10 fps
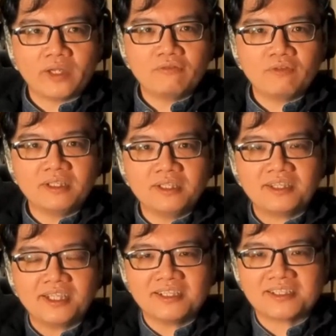even
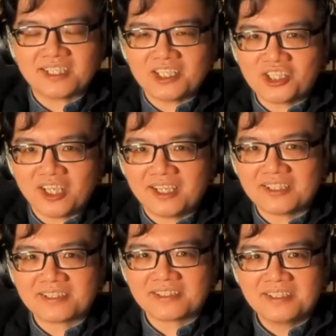things such
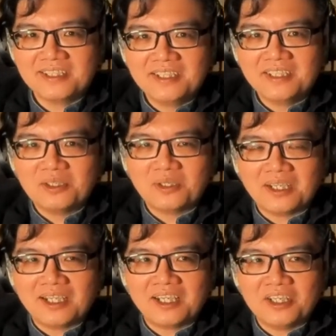as
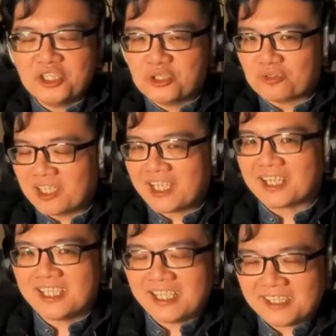uh,
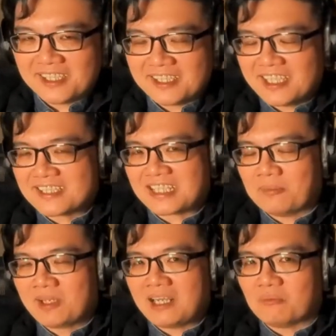Neuralink that, that that's
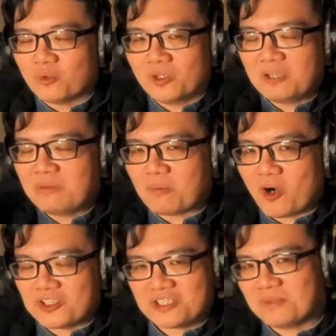coming up, will it be
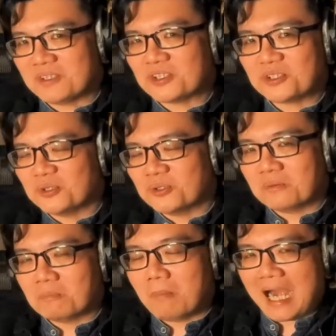possible to
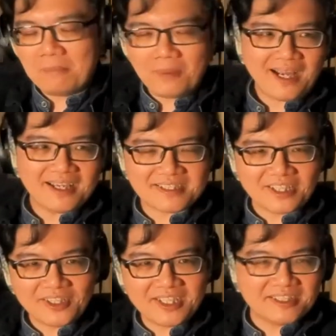bypass
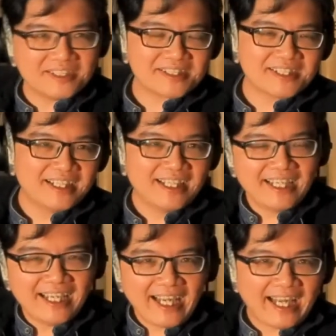your ears
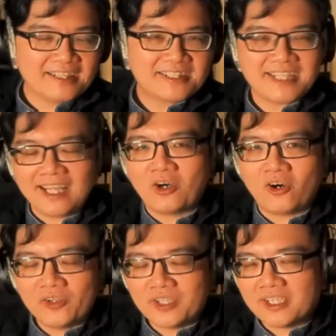and send
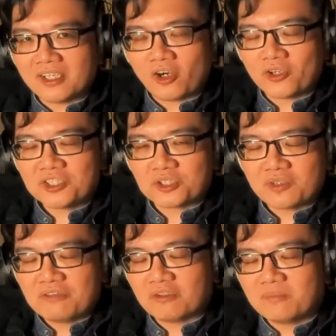all the auditory
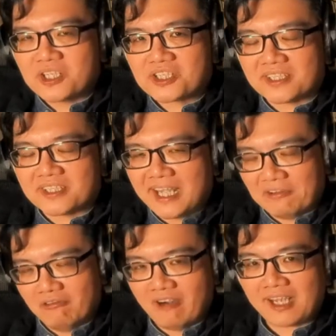information
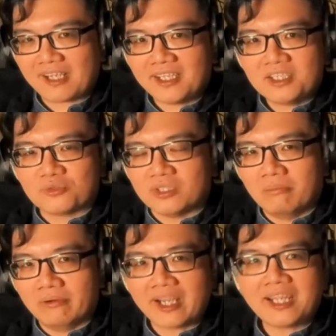directly to the
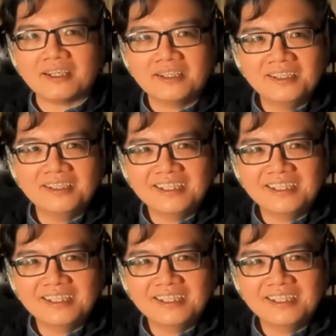brain.